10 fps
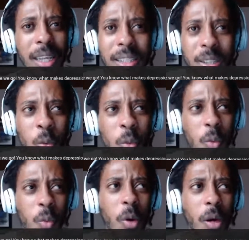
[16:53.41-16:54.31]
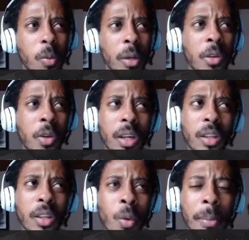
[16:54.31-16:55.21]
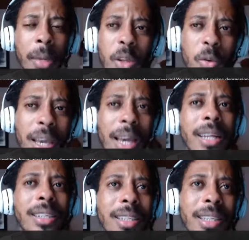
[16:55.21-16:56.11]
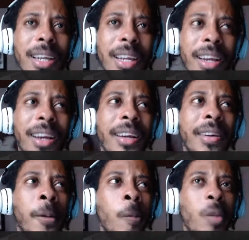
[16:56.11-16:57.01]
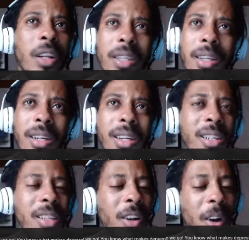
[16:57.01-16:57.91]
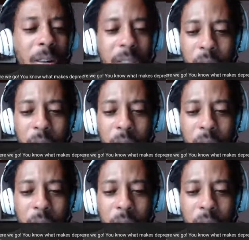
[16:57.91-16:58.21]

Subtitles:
so what are you gonna do? I mean, you can't just sit here, listen to these songs.